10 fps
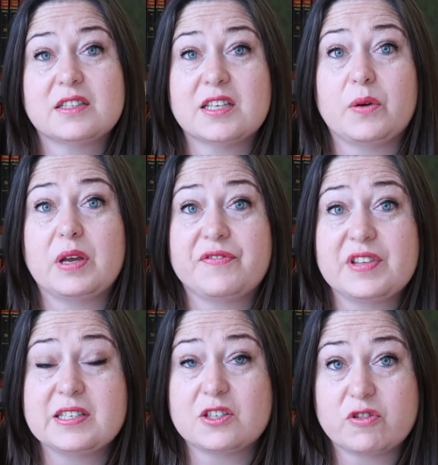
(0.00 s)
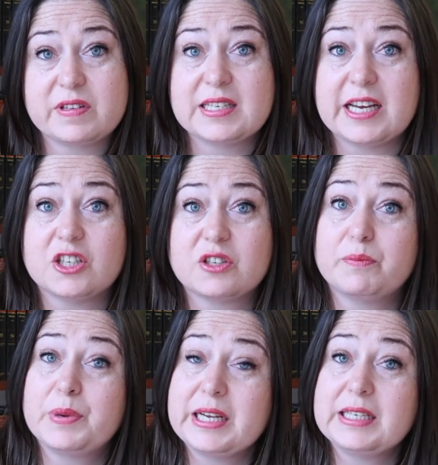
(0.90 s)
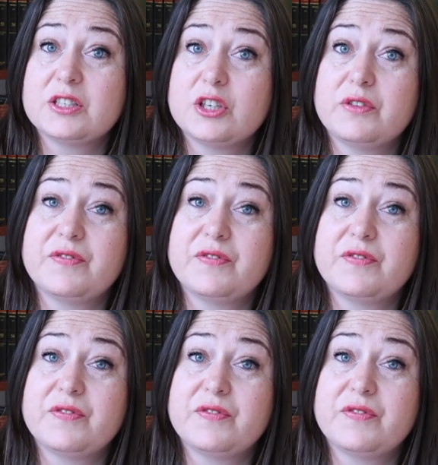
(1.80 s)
so if this is your intention, please do